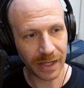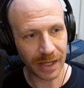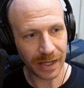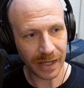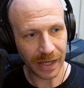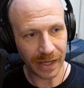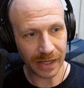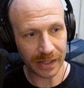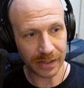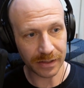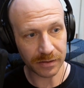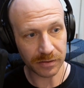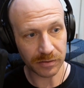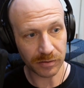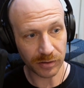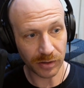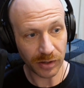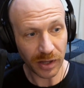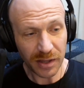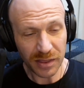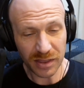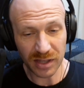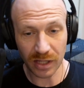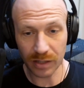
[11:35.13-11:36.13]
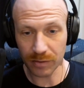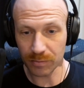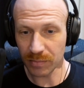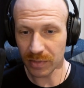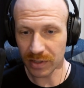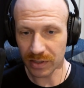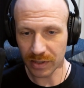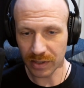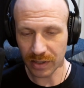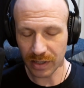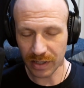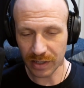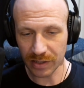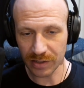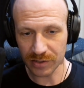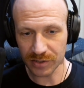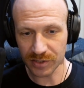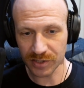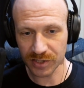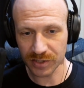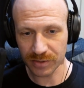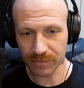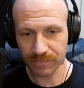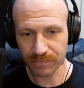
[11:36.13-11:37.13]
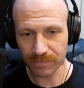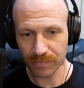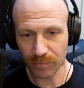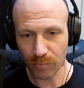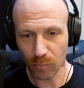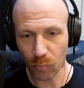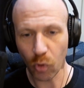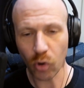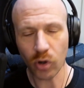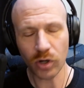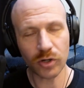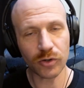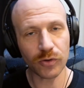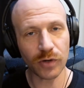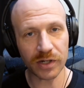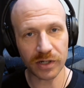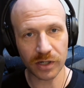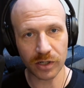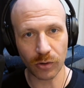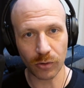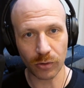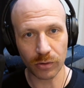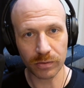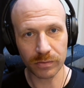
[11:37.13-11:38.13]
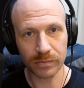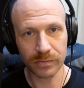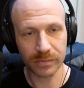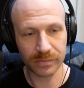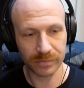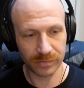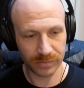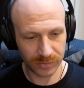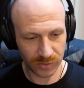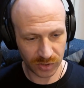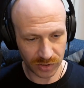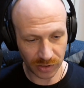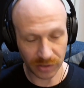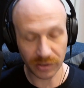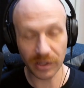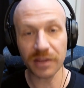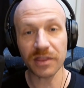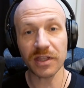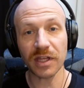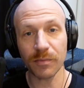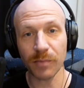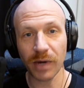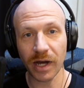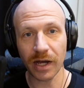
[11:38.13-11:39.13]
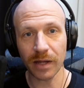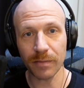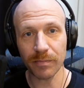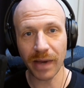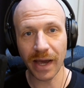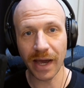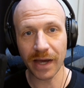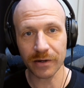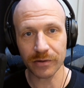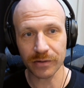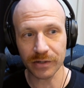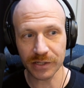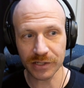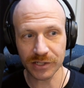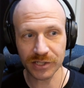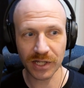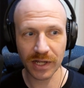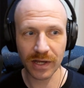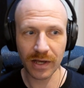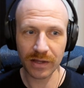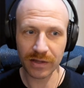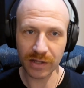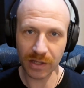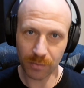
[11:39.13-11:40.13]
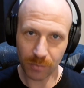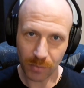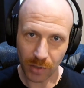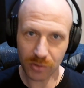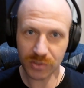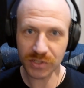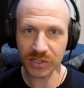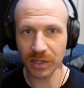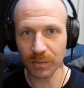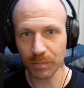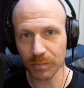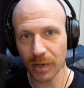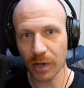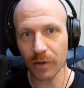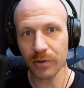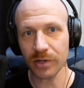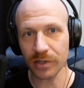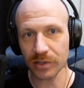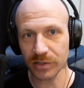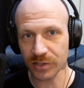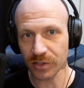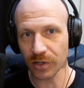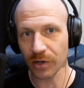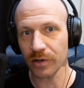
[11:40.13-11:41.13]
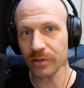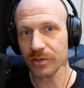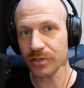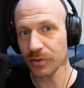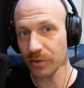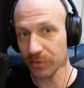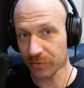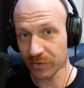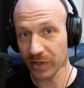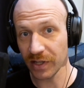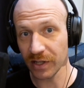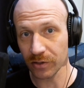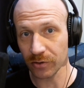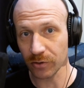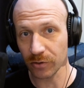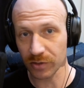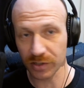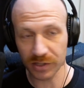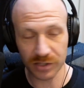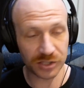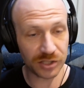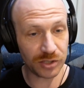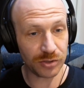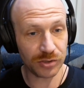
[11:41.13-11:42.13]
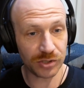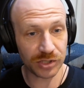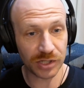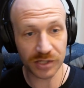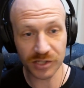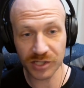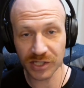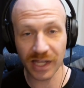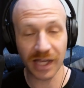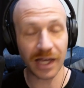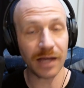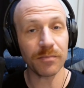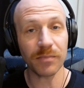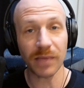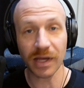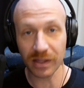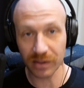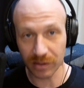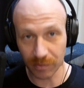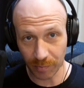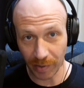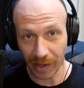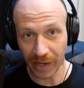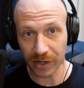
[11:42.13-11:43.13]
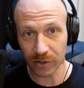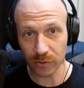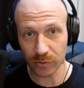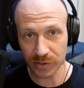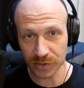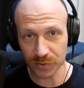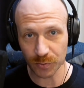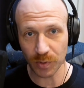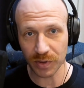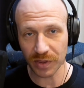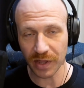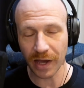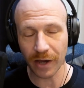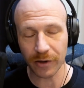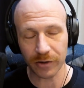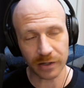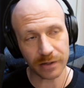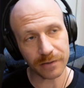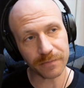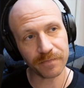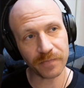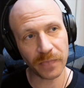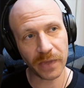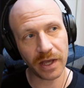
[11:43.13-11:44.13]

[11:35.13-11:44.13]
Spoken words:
And lithium is more critical to lithium-ion batteries than most components are to a vehicle, because you just can't make the batteries without it.